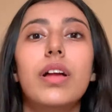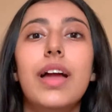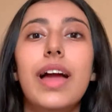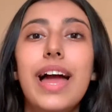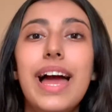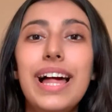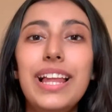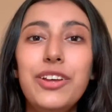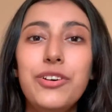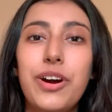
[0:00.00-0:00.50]

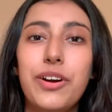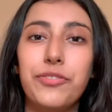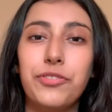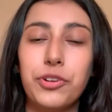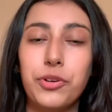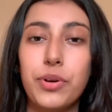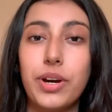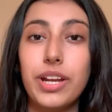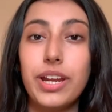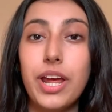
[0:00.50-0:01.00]
Hello
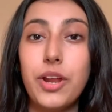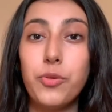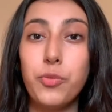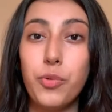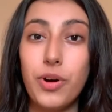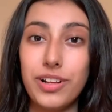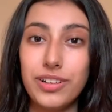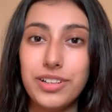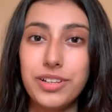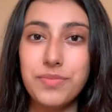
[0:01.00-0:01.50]
everyone and
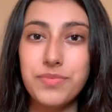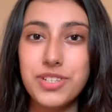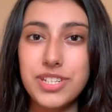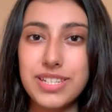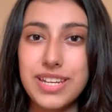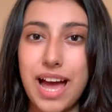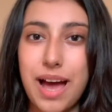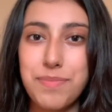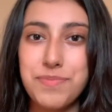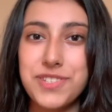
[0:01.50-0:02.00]
welcome to
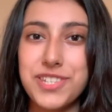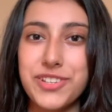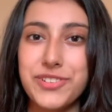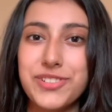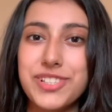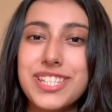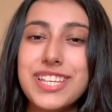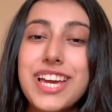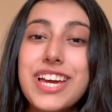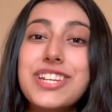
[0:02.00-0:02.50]

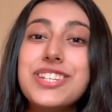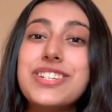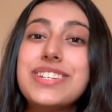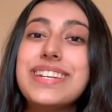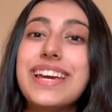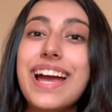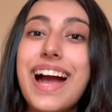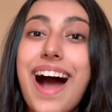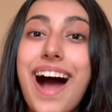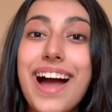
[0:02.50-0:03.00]
Tapsules.
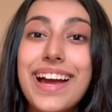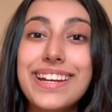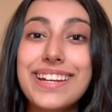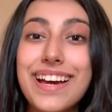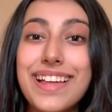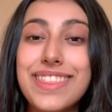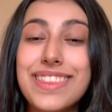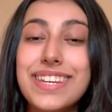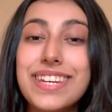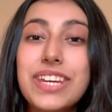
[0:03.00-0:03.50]
Today I,
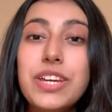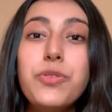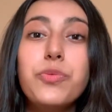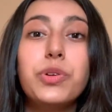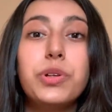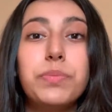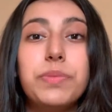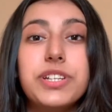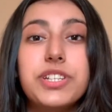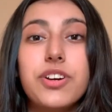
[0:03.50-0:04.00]
Nandini,
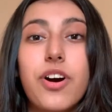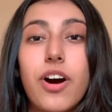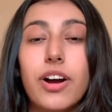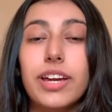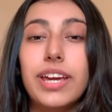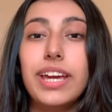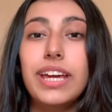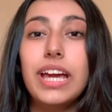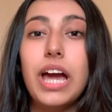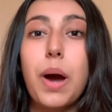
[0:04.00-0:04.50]
will be
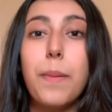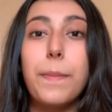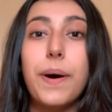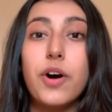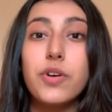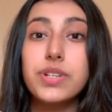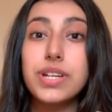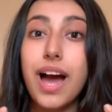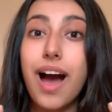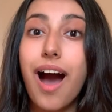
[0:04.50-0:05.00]
talking
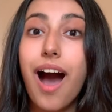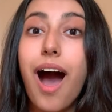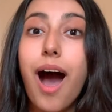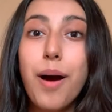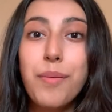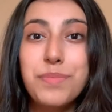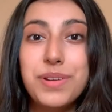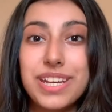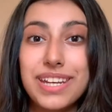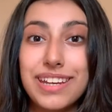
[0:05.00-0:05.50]
about
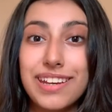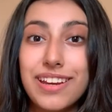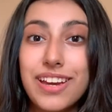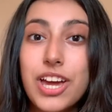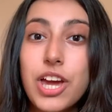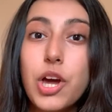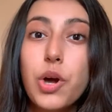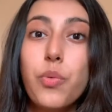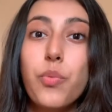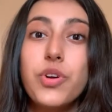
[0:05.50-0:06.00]
harmony,
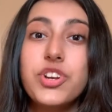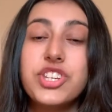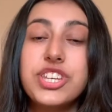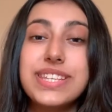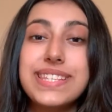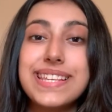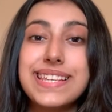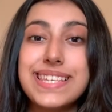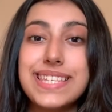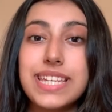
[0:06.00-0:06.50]
which
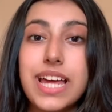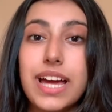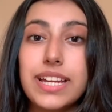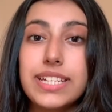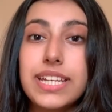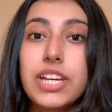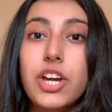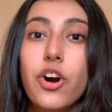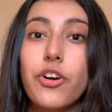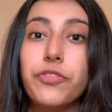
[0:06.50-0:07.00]
is the
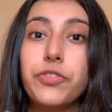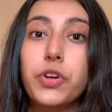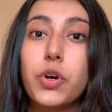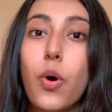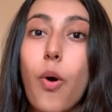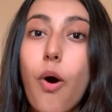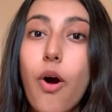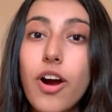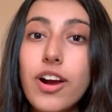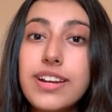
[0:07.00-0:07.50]
study of
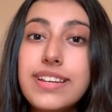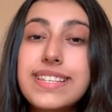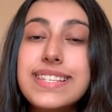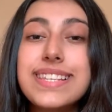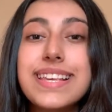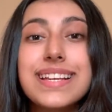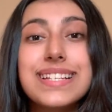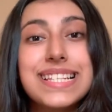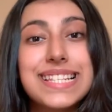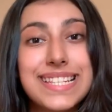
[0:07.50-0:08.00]

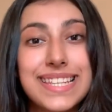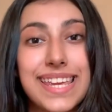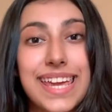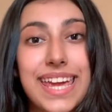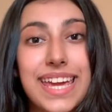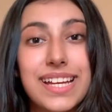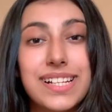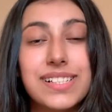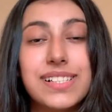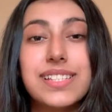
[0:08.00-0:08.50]
chords,
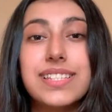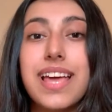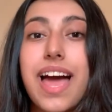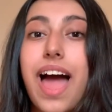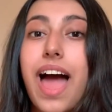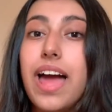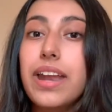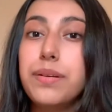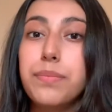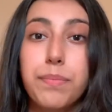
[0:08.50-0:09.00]
scales
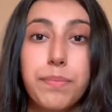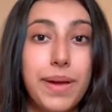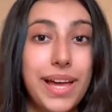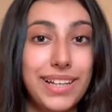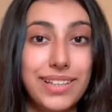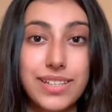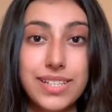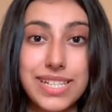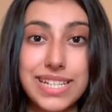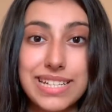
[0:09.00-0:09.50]
and
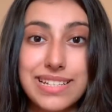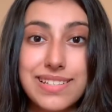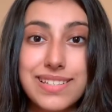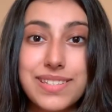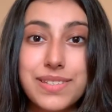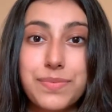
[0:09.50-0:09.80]
melodies.